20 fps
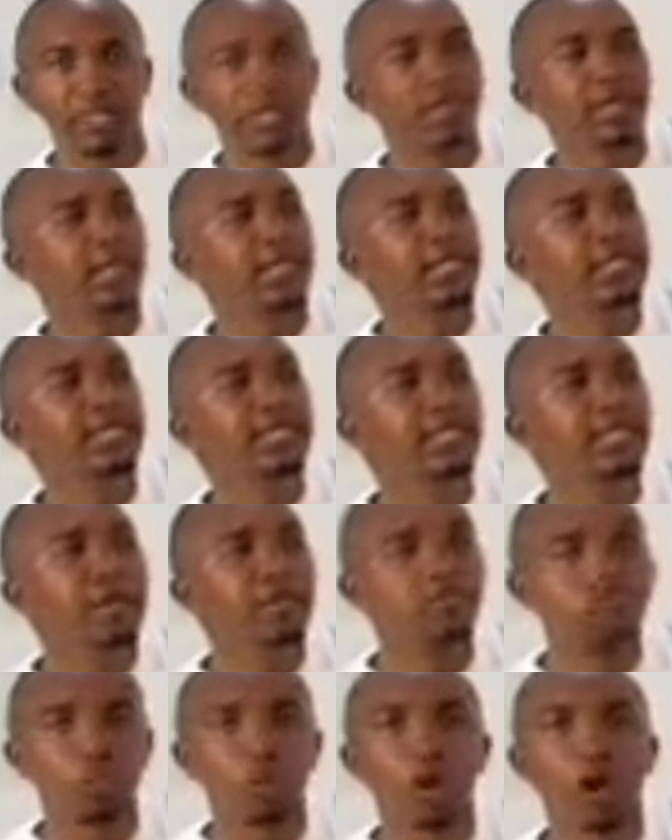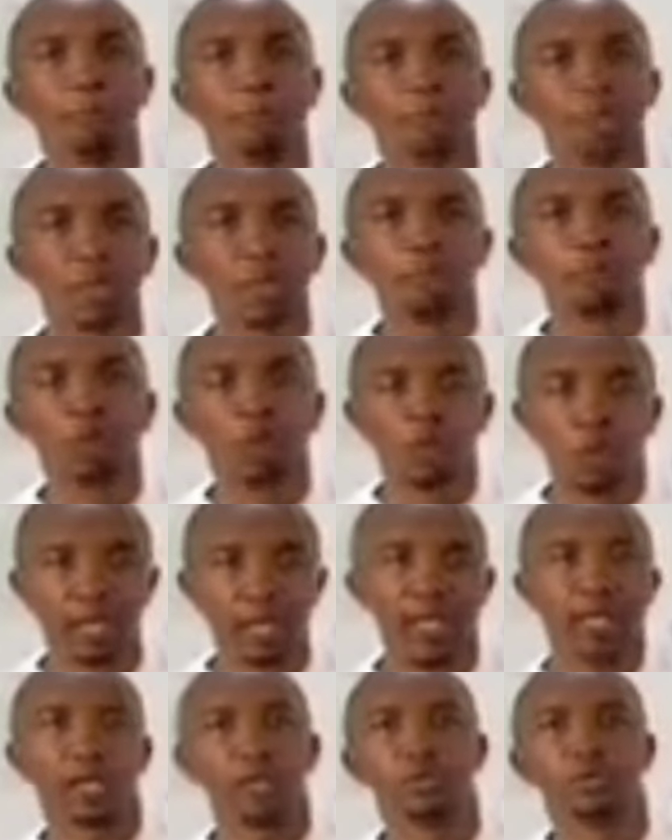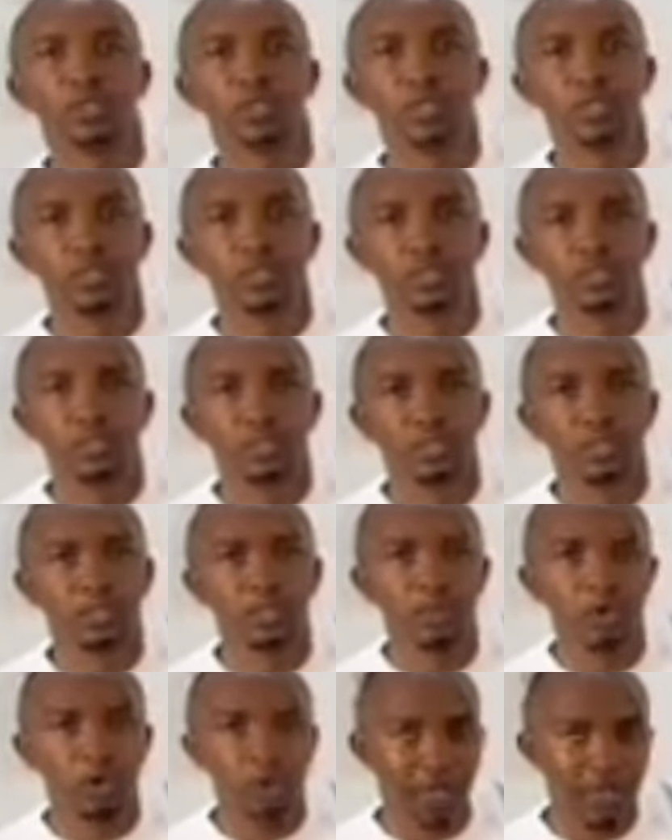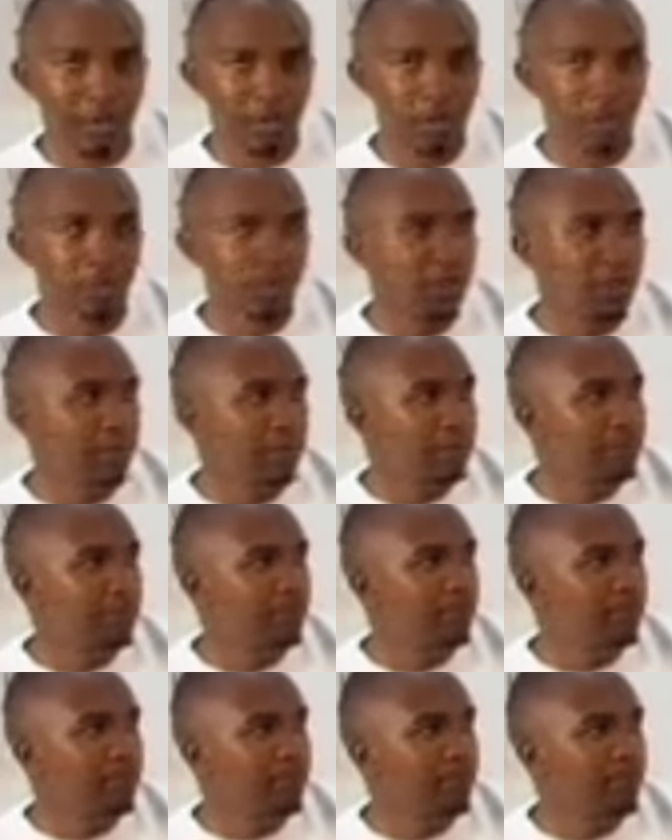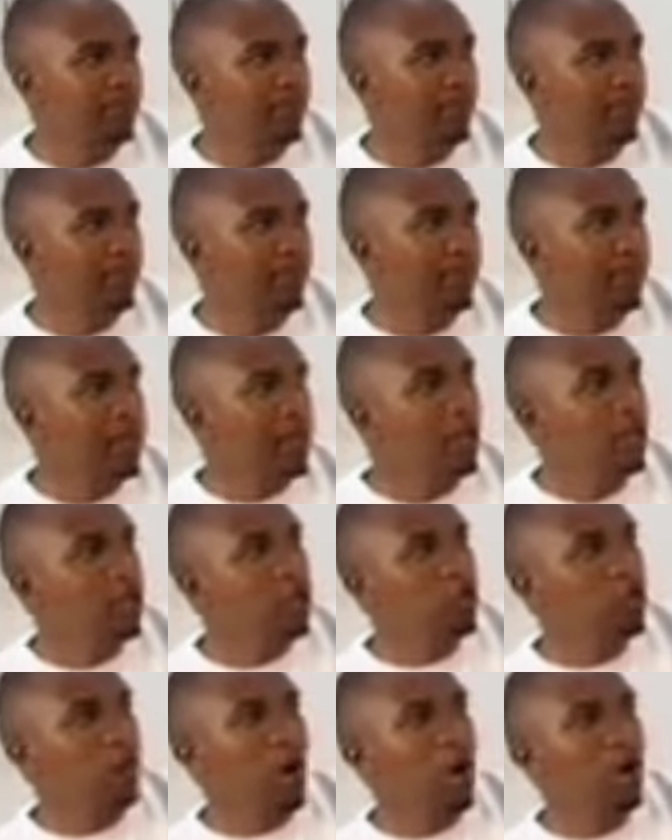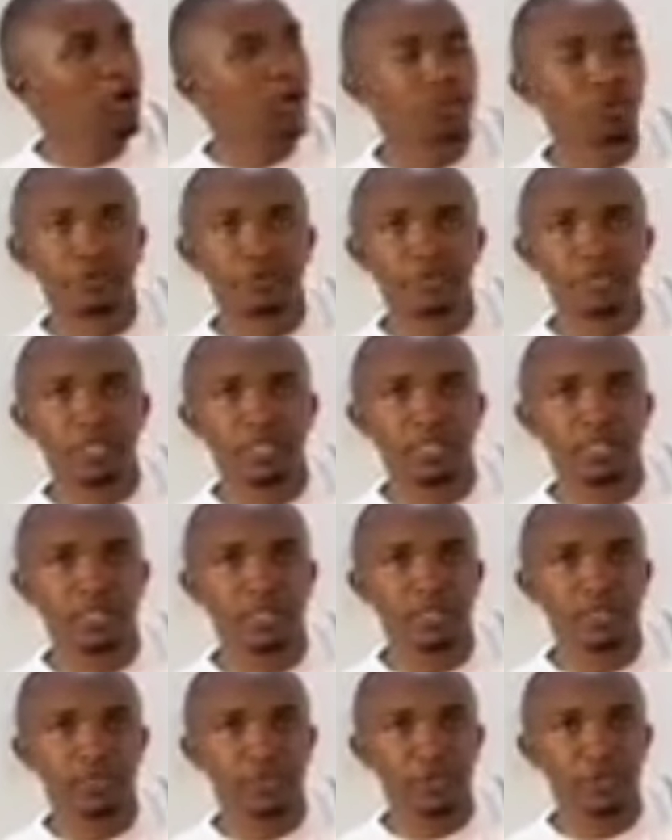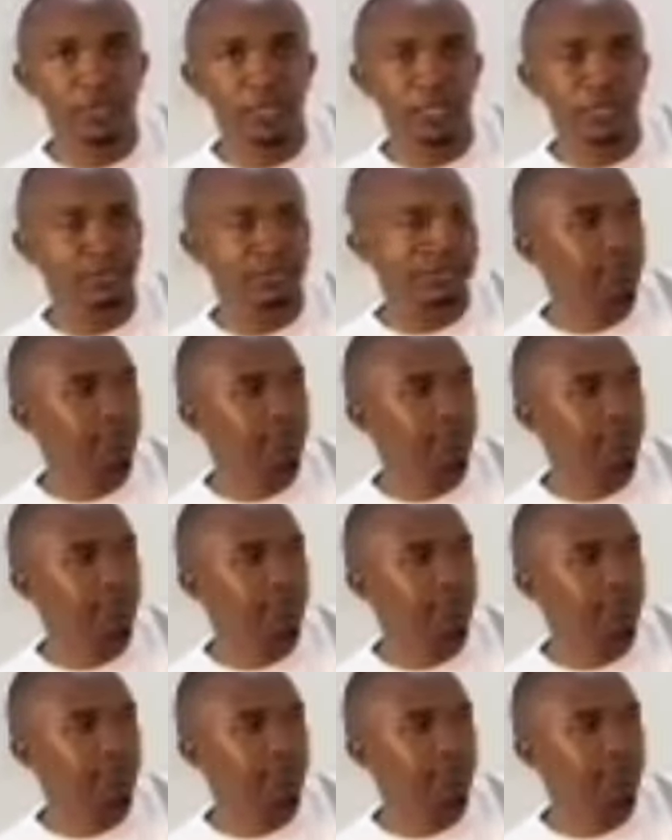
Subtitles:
It is the poor people kwa ground ndo wataumia. So how do you fix this voter?